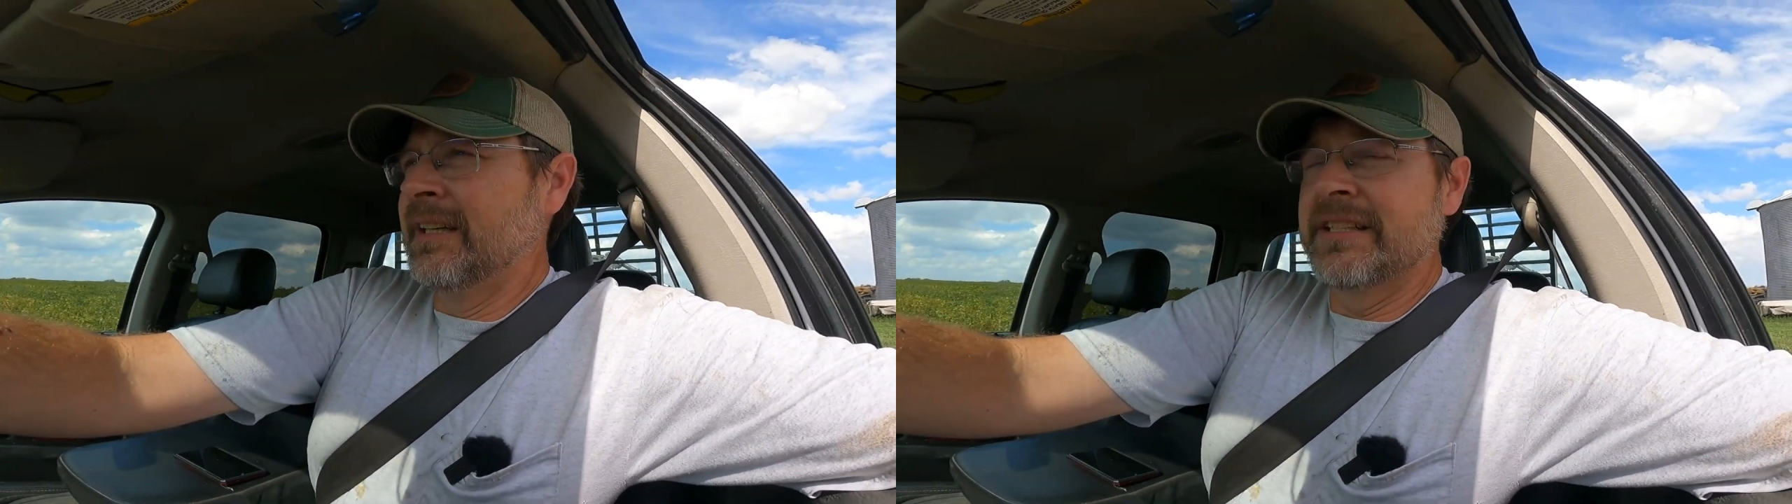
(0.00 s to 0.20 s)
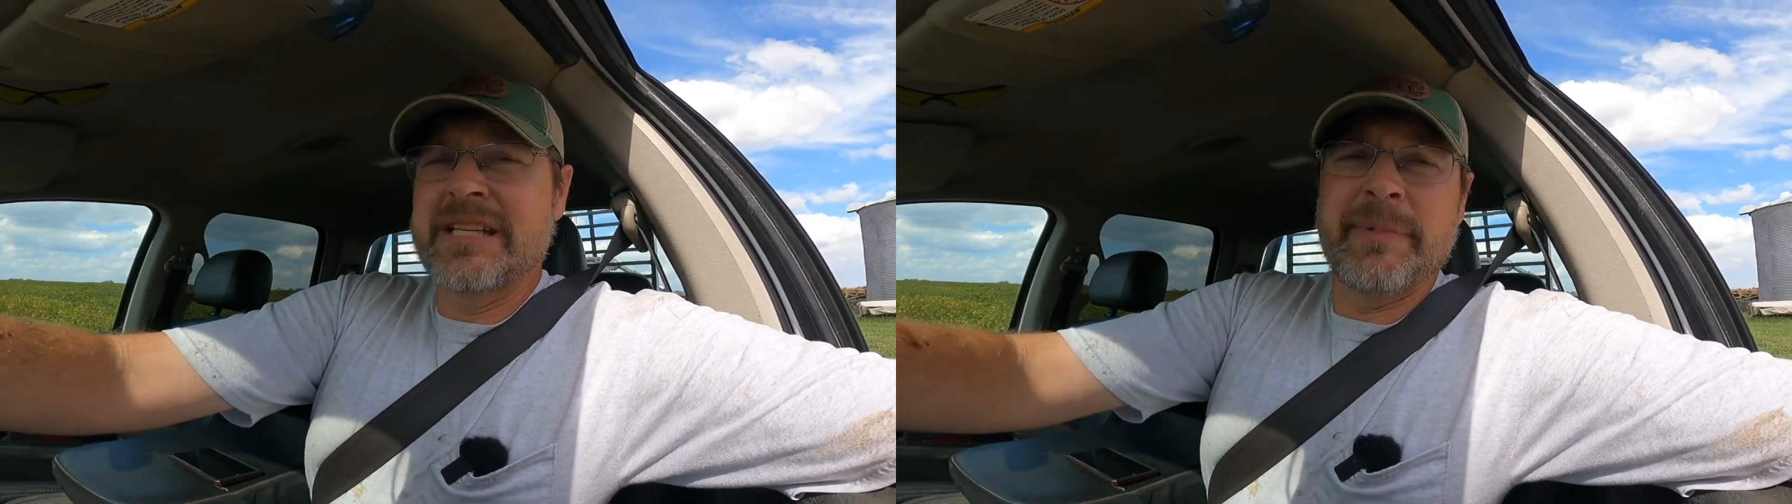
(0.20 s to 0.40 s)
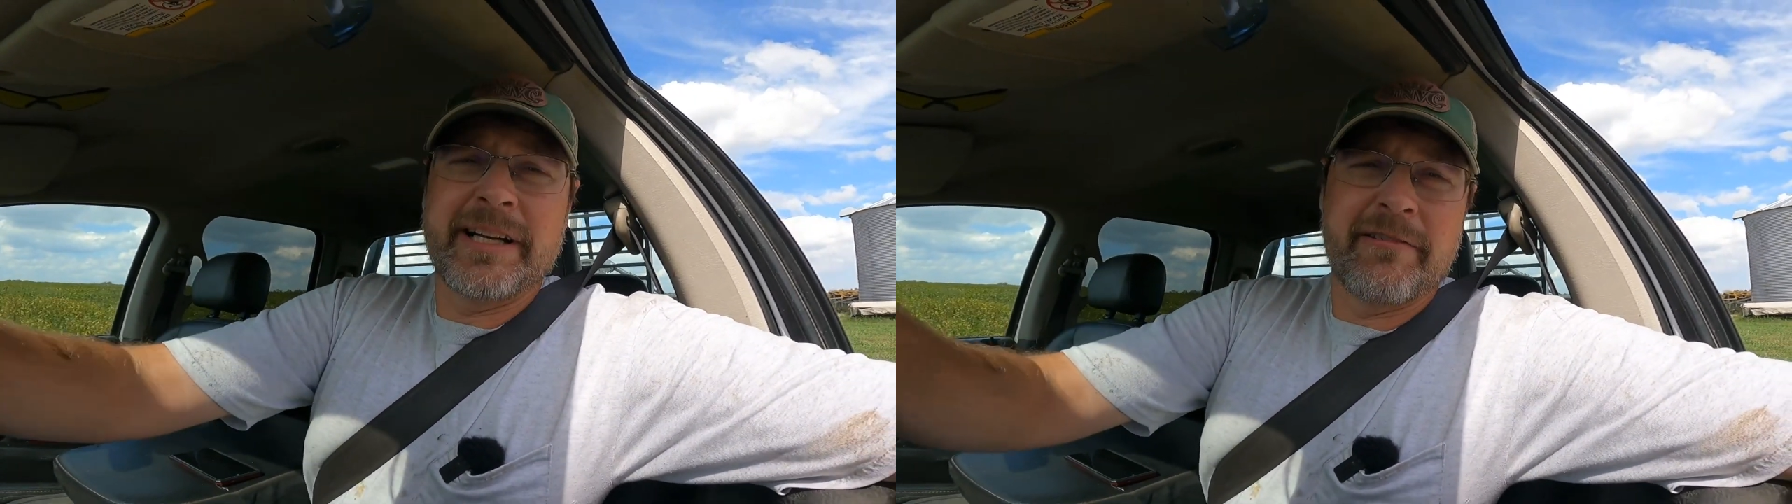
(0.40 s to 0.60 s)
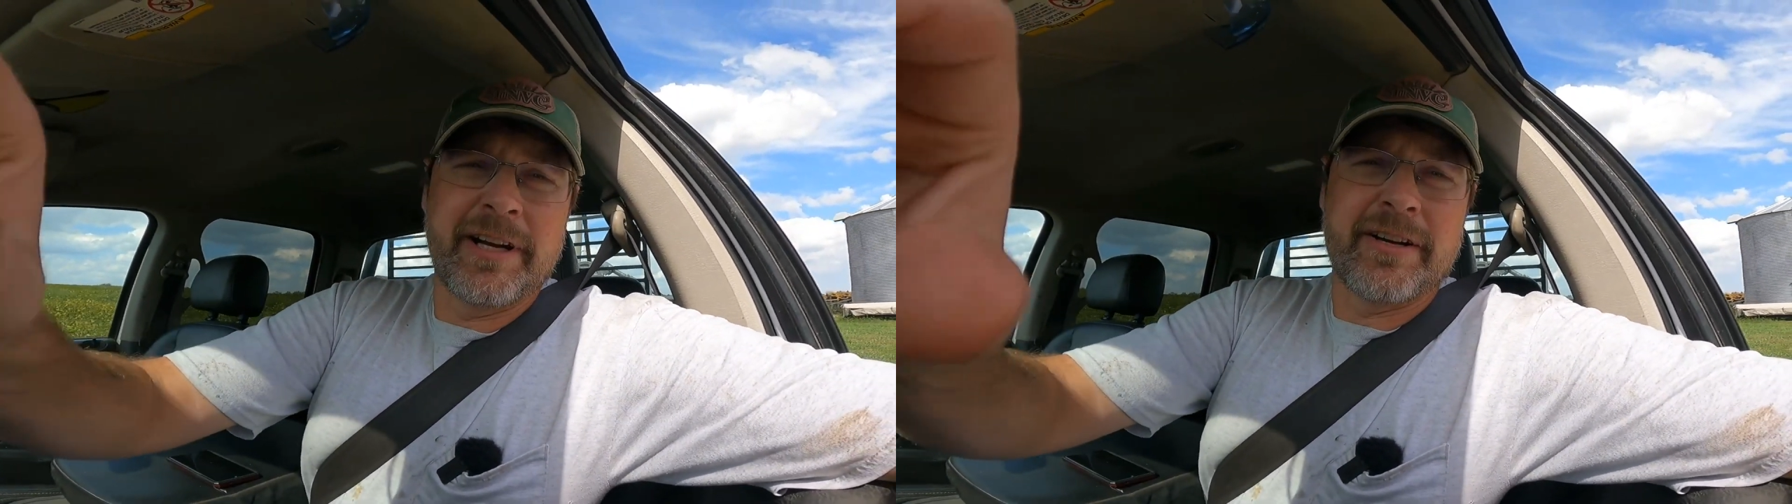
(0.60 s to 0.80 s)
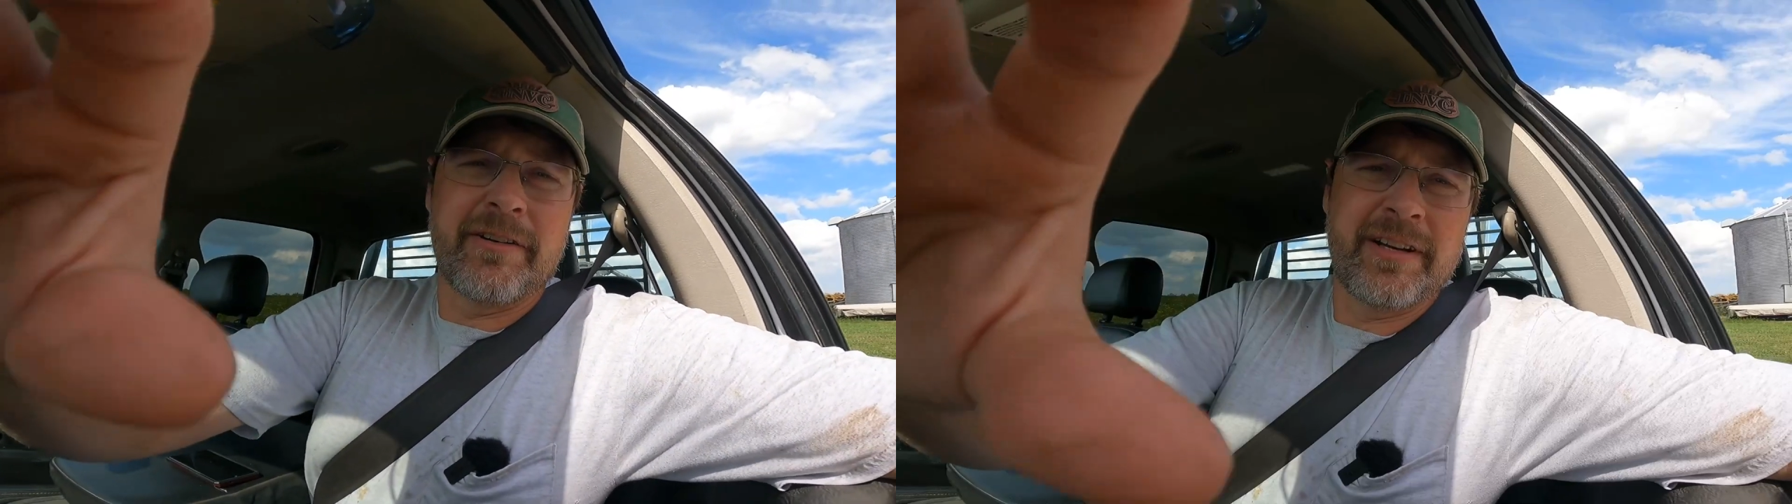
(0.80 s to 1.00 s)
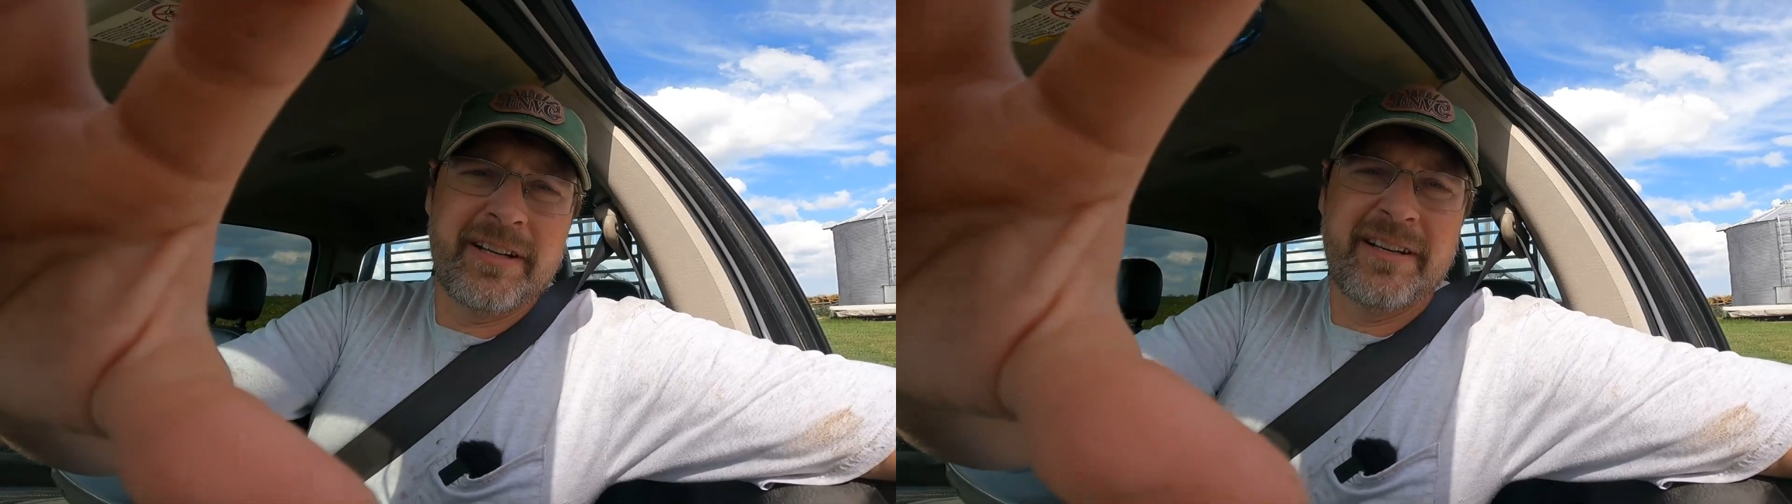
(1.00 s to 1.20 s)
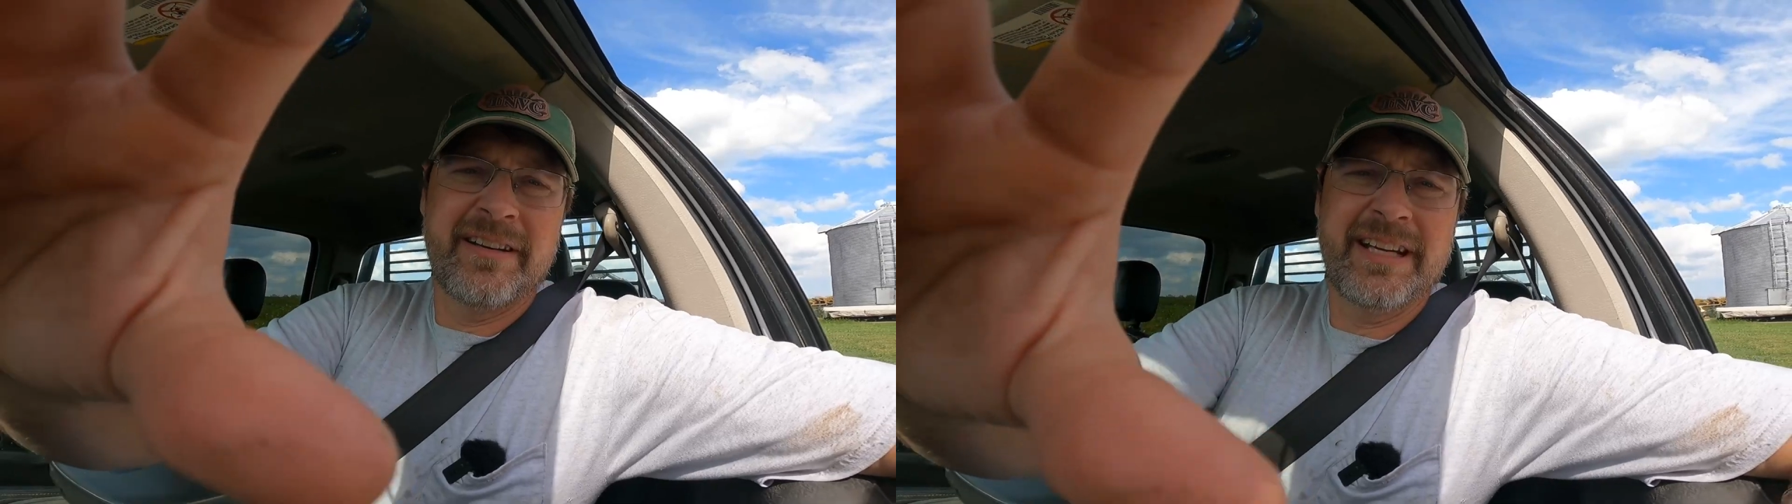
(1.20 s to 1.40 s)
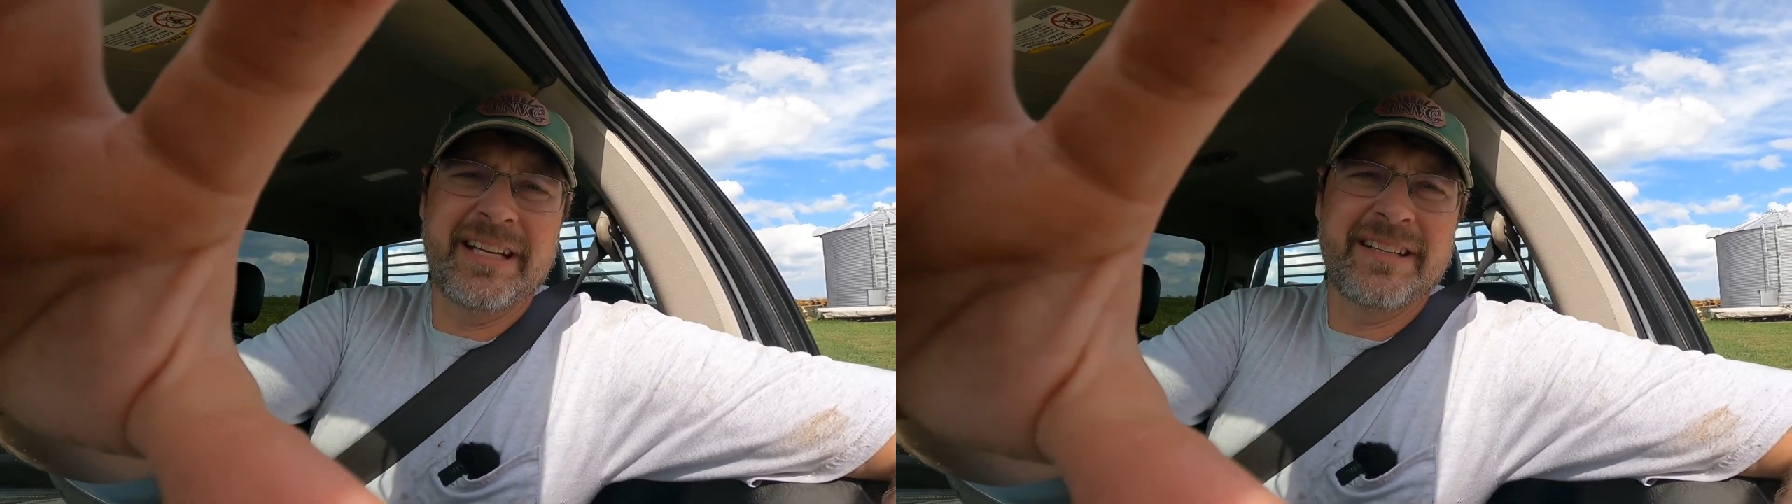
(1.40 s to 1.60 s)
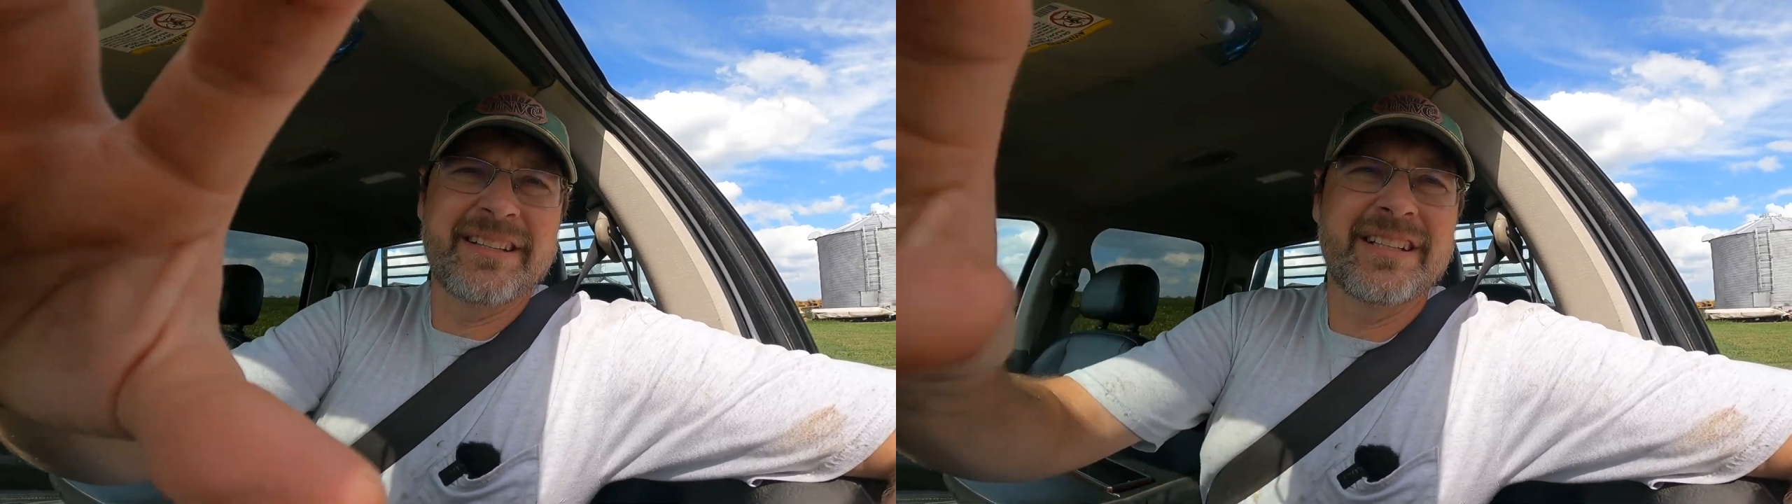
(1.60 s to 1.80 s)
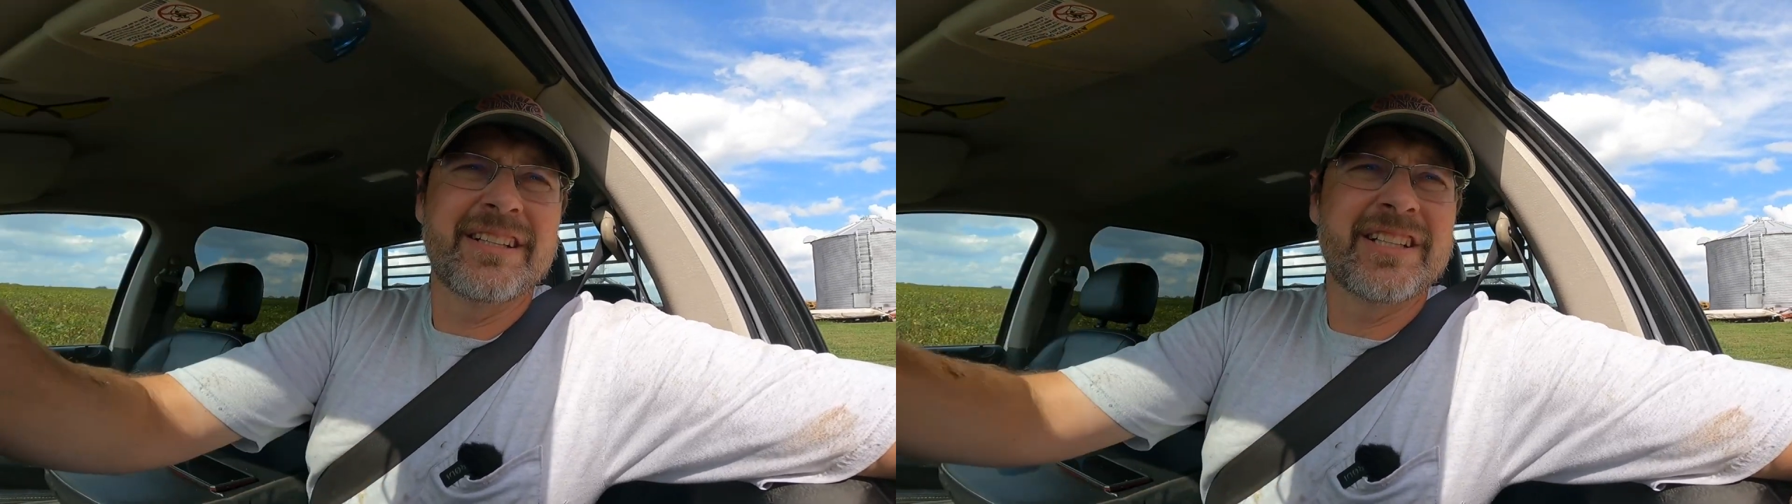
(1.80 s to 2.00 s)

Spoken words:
Let's get back to grain cart, and